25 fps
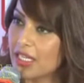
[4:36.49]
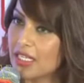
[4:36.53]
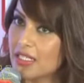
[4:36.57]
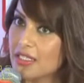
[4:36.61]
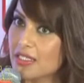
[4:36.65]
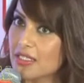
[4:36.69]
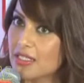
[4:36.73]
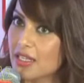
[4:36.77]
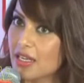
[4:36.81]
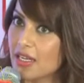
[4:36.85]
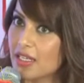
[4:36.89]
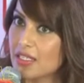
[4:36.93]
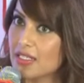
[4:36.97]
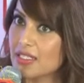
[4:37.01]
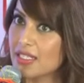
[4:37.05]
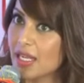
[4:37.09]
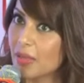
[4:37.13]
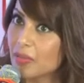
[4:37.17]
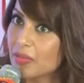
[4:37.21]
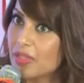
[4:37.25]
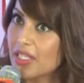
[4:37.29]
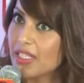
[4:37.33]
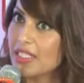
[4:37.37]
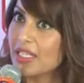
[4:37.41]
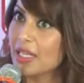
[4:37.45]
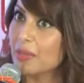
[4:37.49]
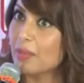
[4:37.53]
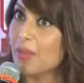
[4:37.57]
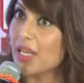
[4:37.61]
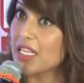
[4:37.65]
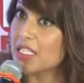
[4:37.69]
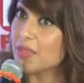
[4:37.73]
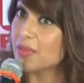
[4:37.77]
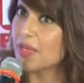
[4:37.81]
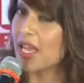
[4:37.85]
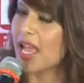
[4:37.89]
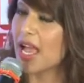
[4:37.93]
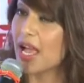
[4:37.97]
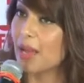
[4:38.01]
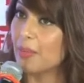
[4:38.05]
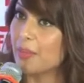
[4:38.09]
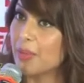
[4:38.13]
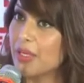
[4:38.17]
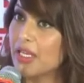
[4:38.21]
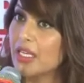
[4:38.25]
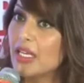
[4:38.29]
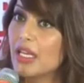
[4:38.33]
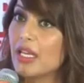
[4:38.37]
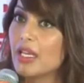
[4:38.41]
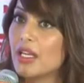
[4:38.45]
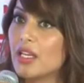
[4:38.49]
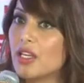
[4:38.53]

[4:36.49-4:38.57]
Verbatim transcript: It's uh, something that makes me happy